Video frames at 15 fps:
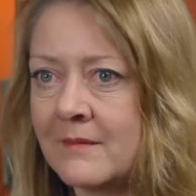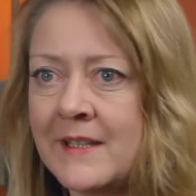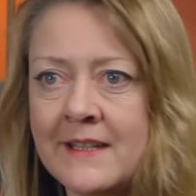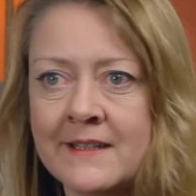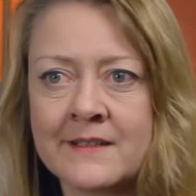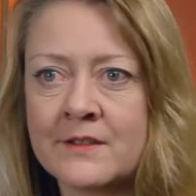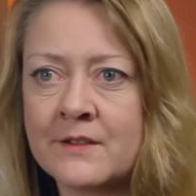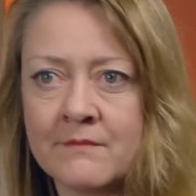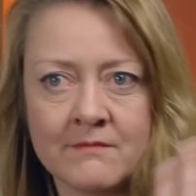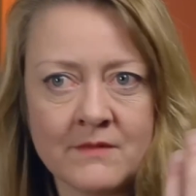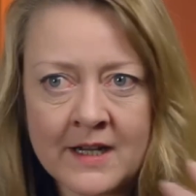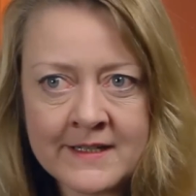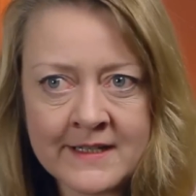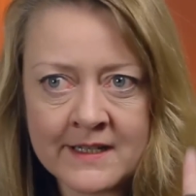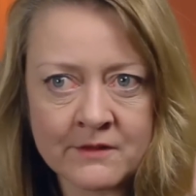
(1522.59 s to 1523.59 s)
I mean, these
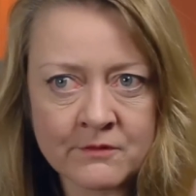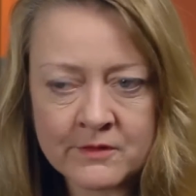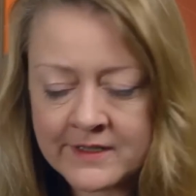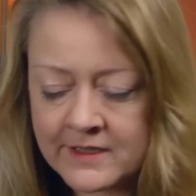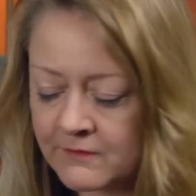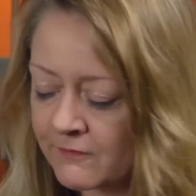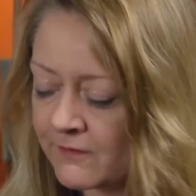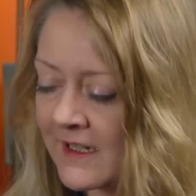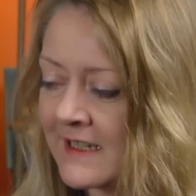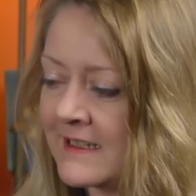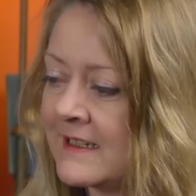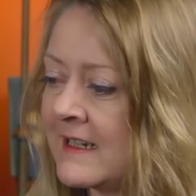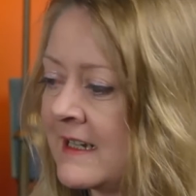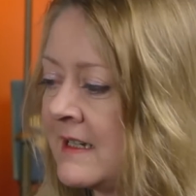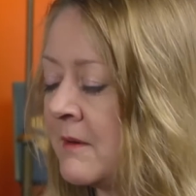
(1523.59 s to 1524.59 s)
ideas are always
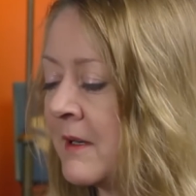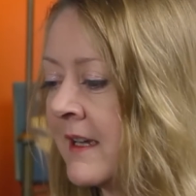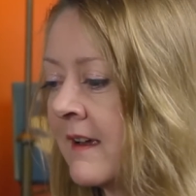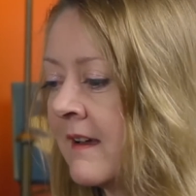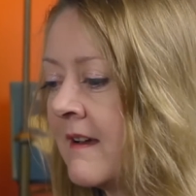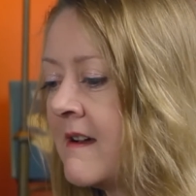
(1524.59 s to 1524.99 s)
conflated anyway.